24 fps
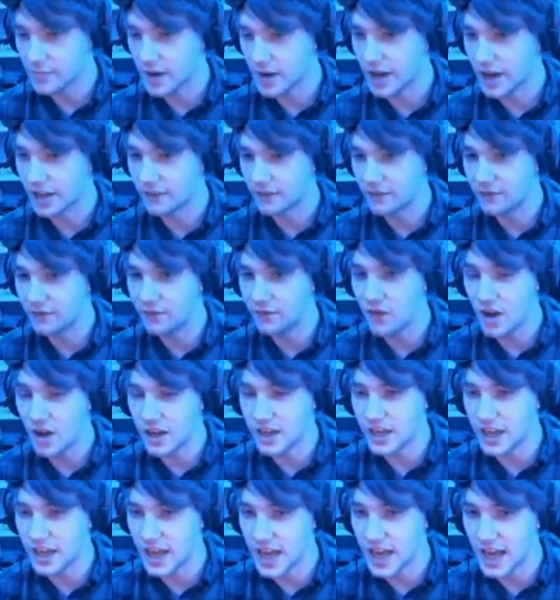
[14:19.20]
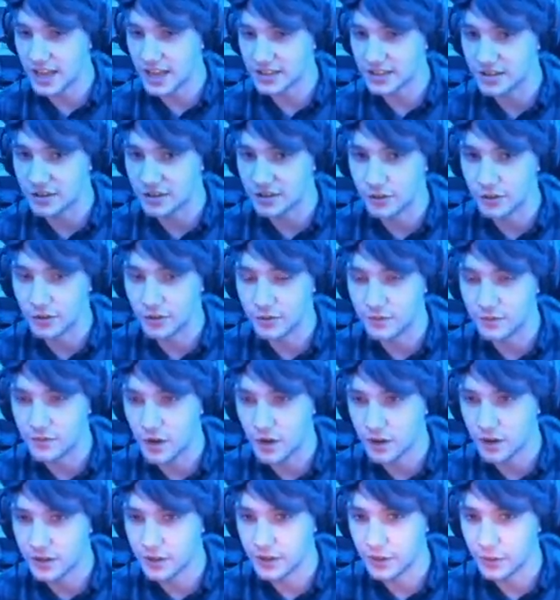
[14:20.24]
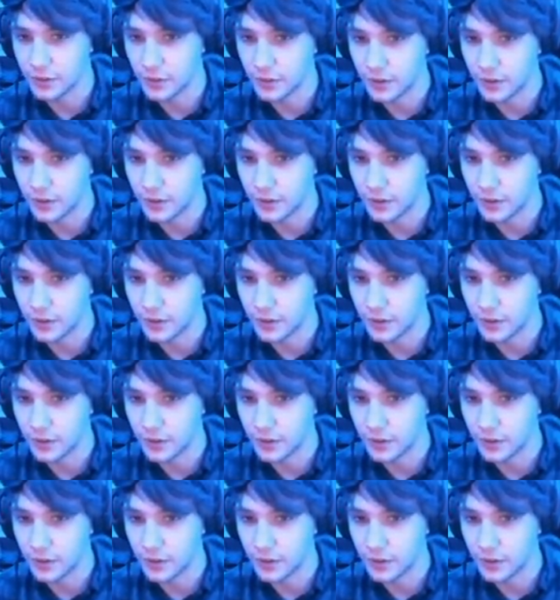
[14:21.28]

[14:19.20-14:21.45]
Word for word: my fucking ass, dude. Fuck you.